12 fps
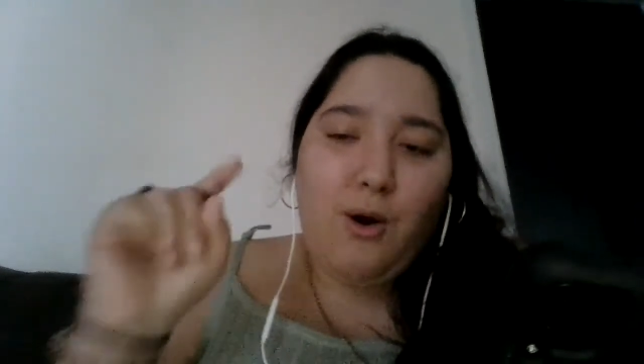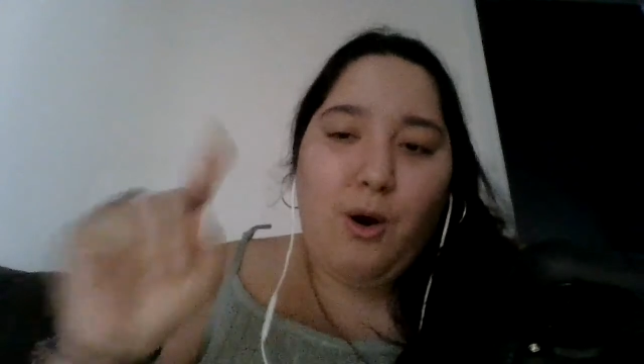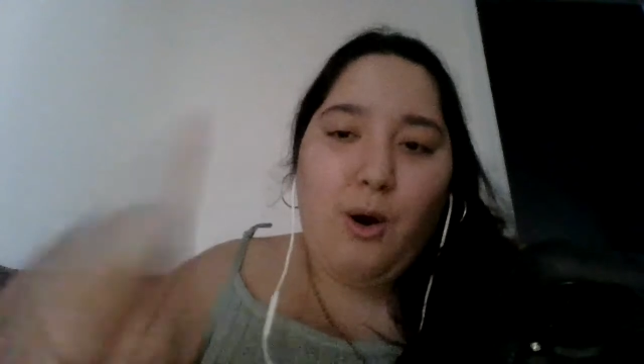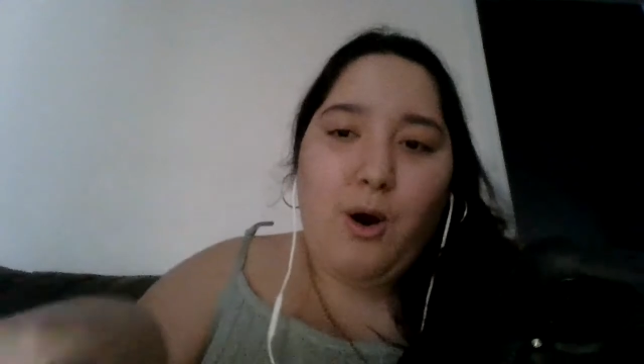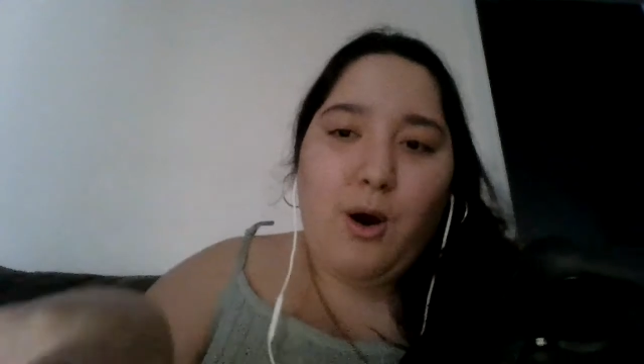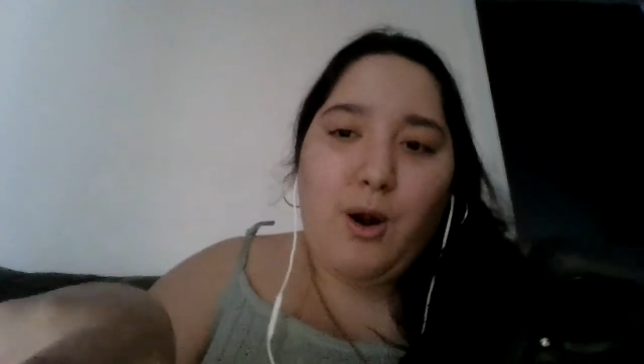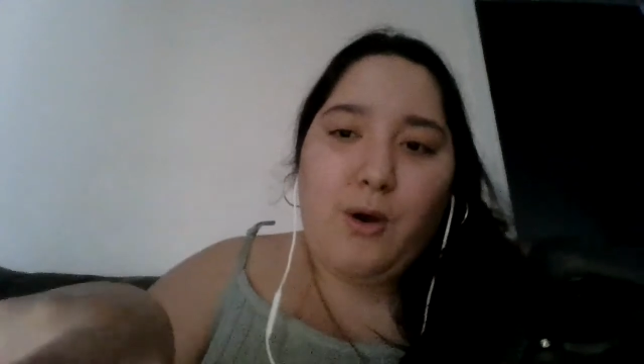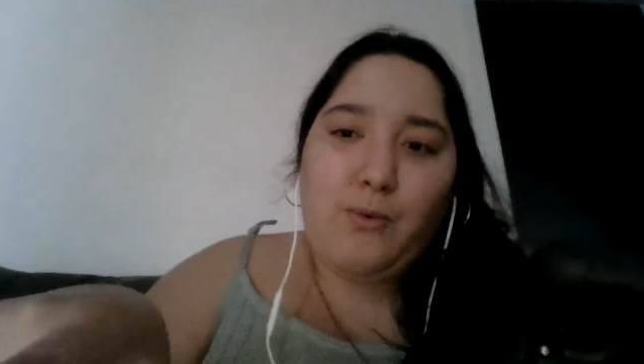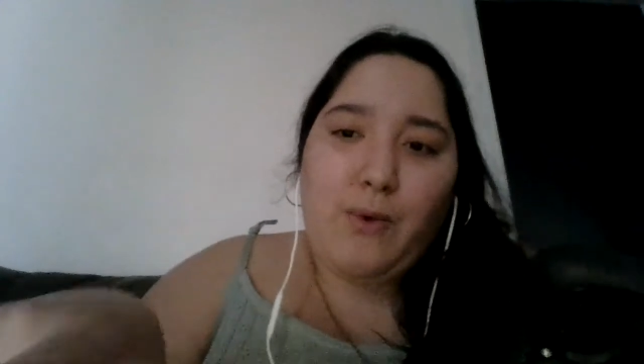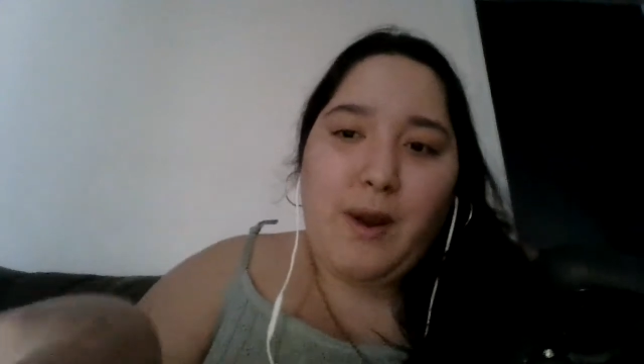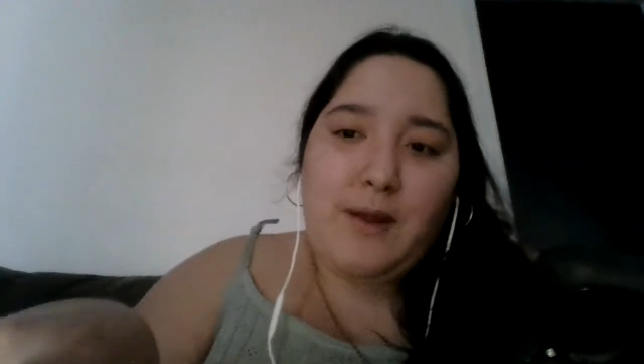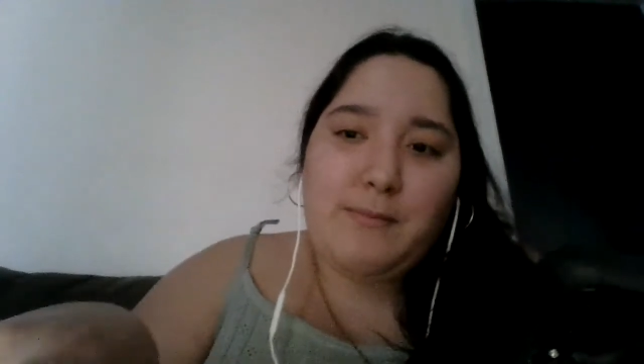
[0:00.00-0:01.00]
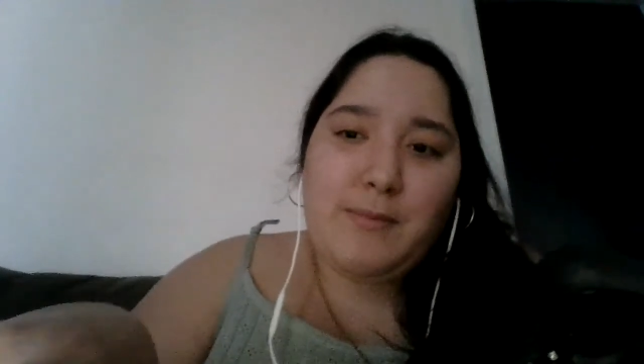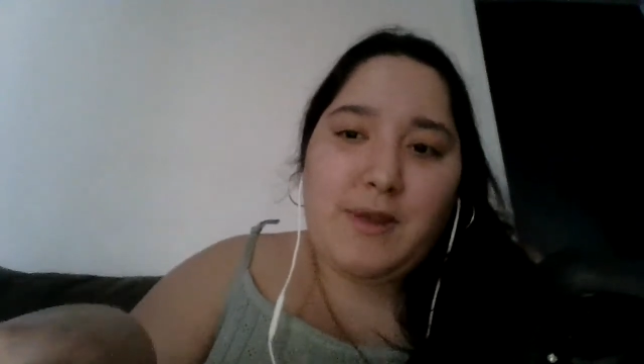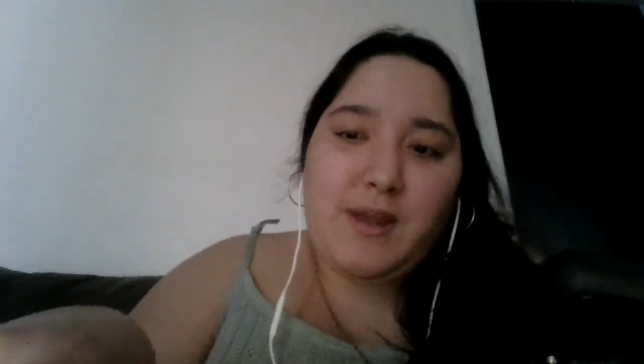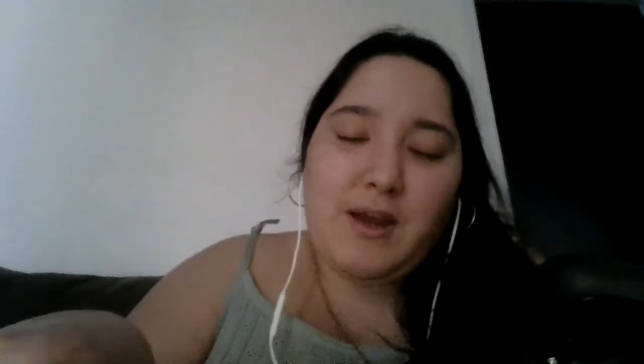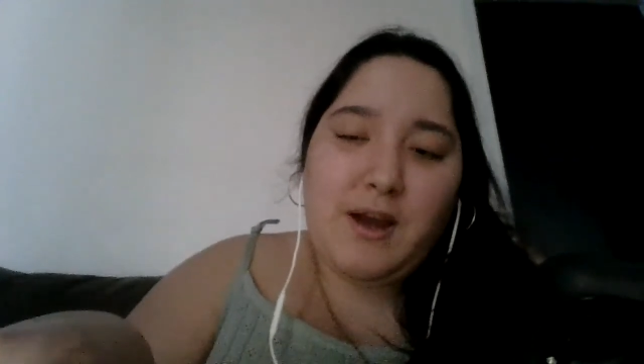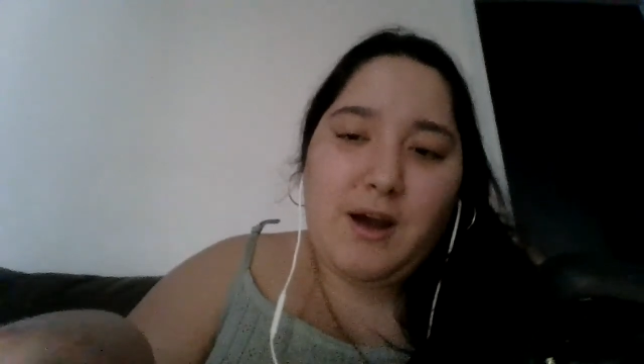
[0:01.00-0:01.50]
or write
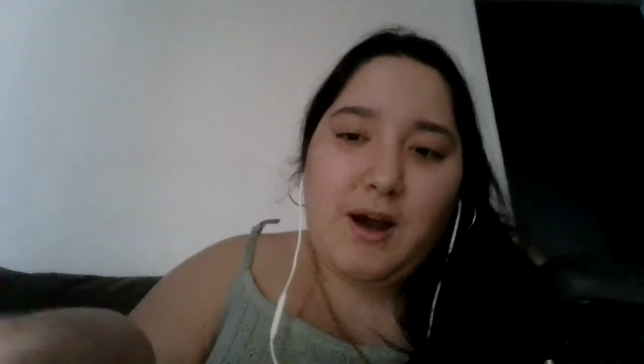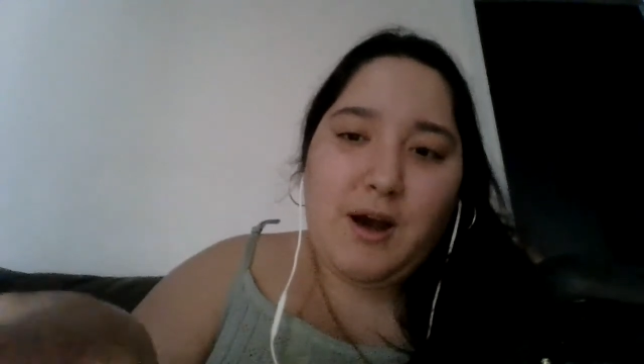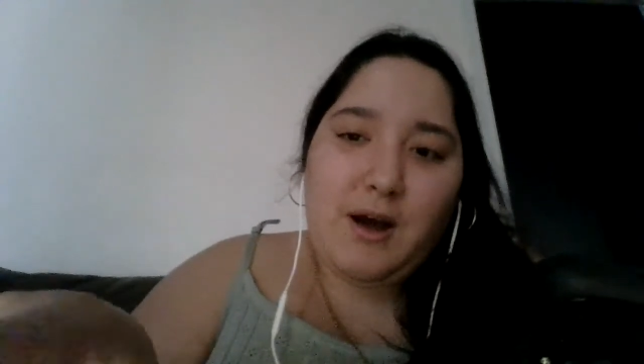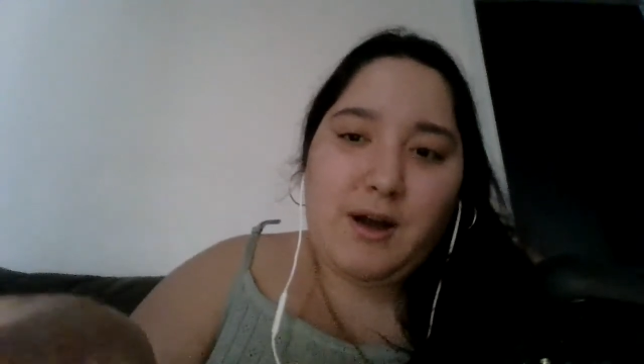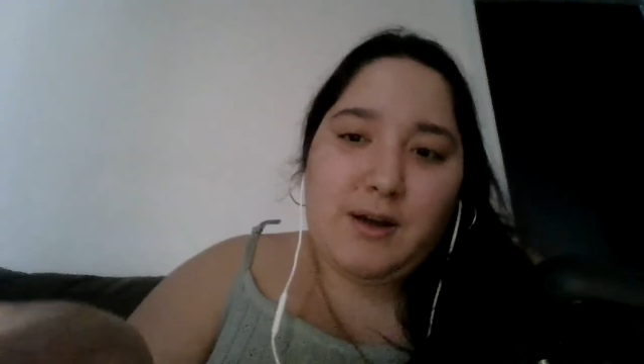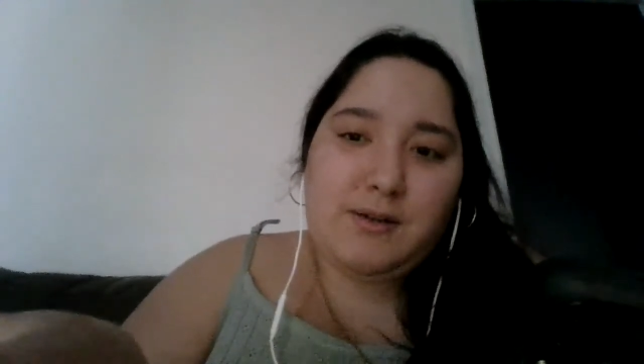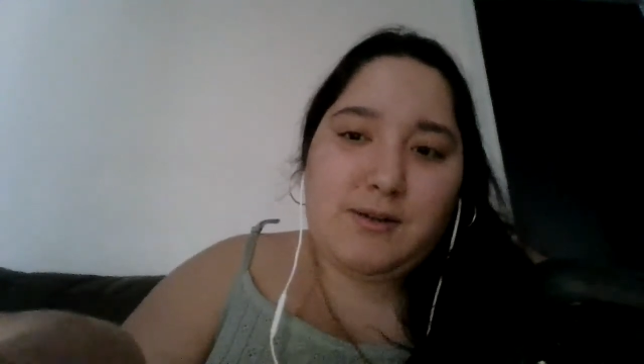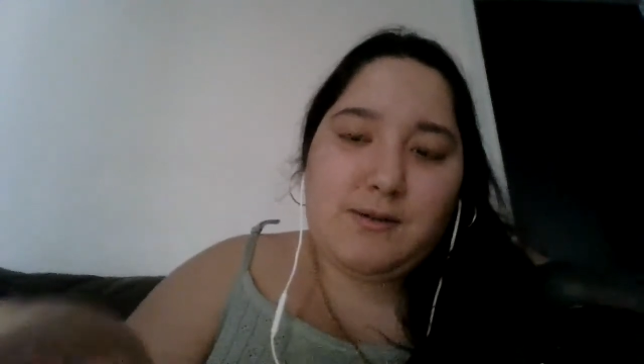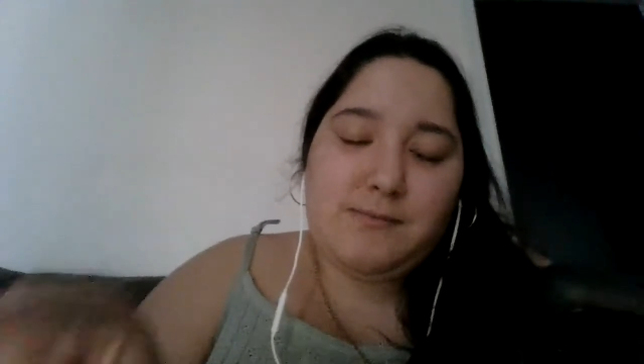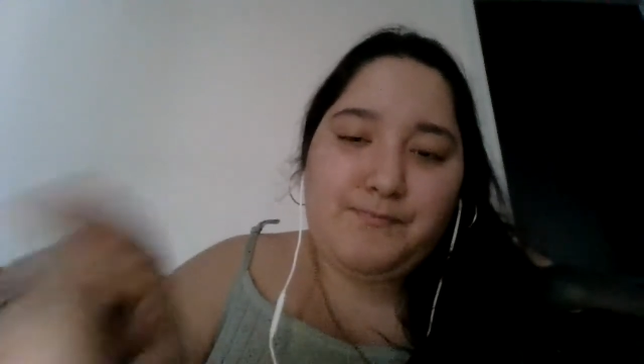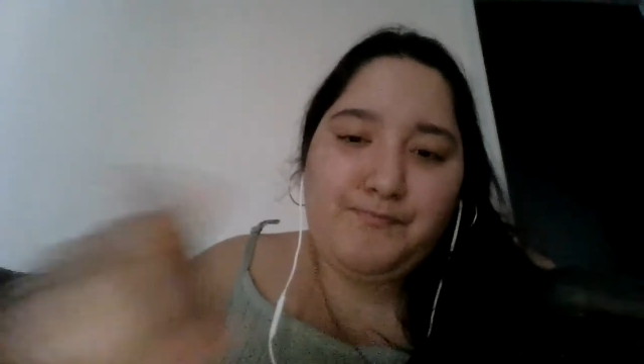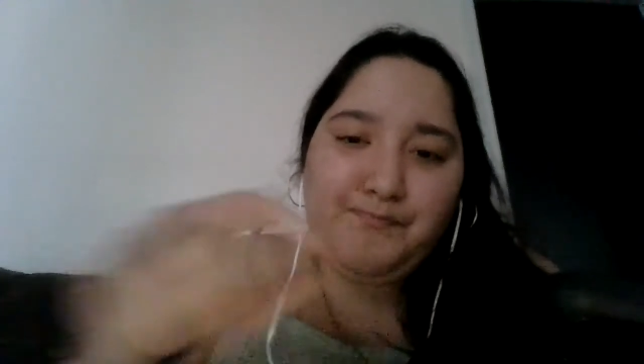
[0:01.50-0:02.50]
me on